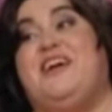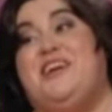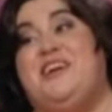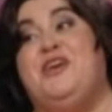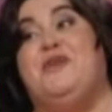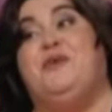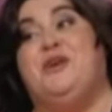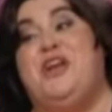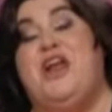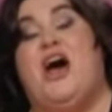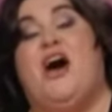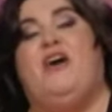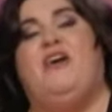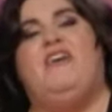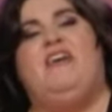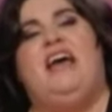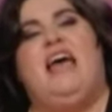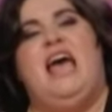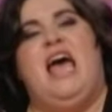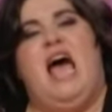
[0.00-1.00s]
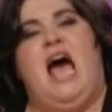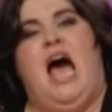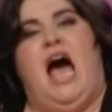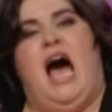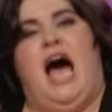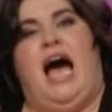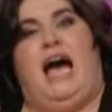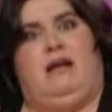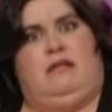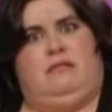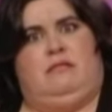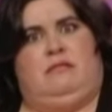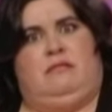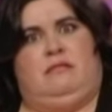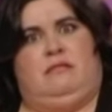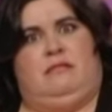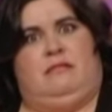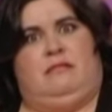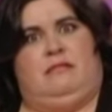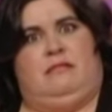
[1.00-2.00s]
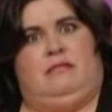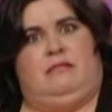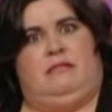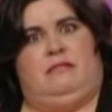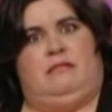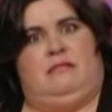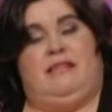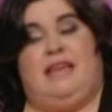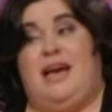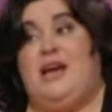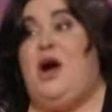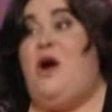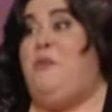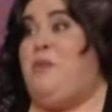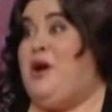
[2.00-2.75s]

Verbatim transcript: Darrin, no, I would know. know. I would uh, know that